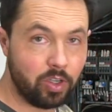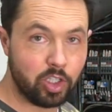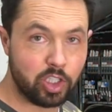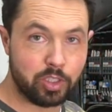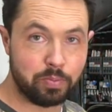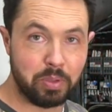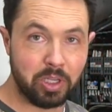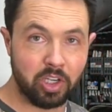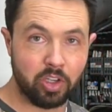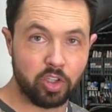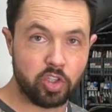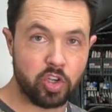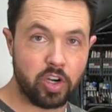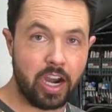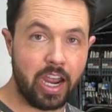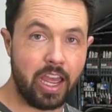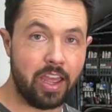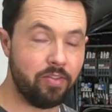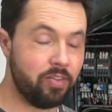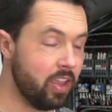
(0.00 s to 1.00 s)
our spindle
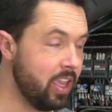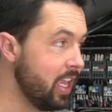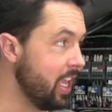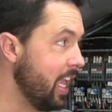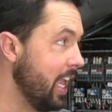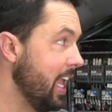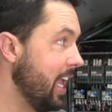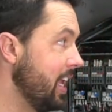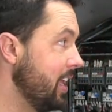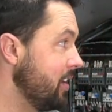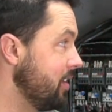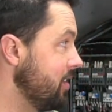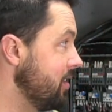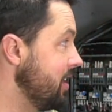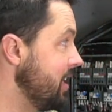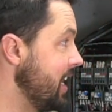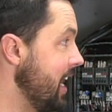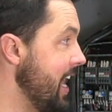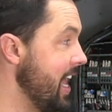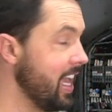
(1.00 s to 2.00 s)
drive, and
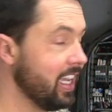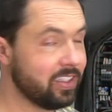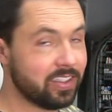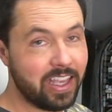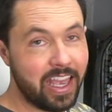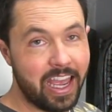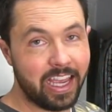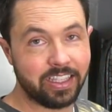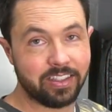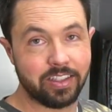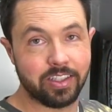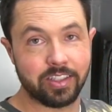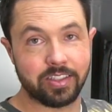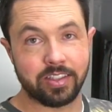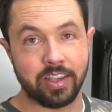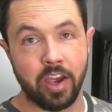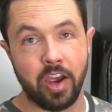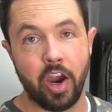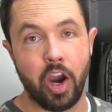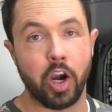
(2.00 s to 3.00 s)
the
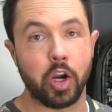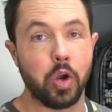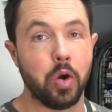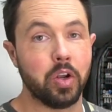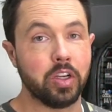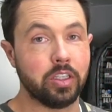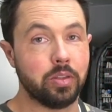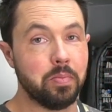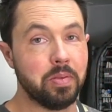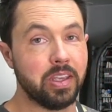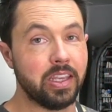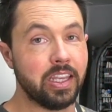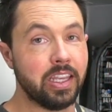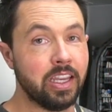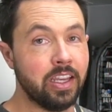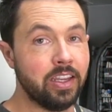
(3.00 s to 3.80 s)
X-axis are going to be